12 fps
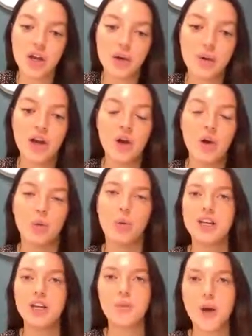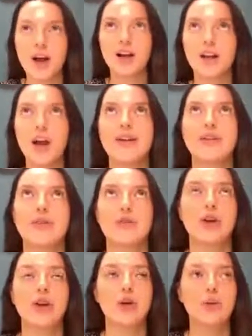So when you are going
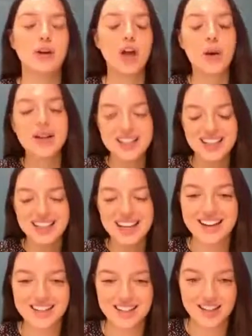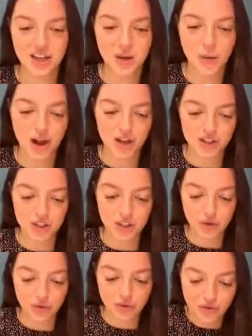to the lengths that you are
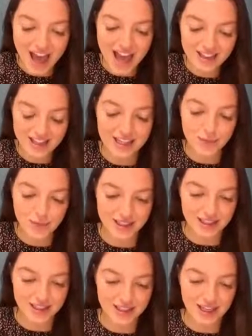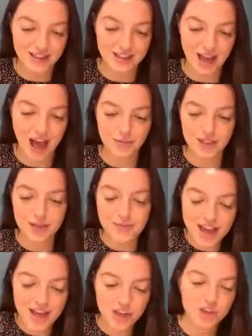to vet these businesses and to
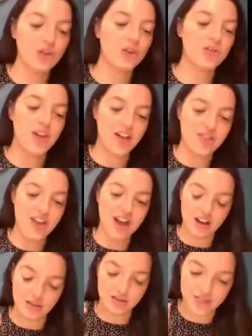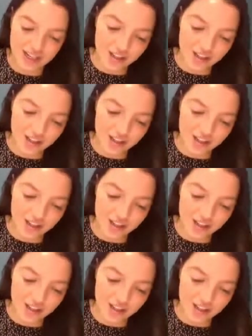make sure that they are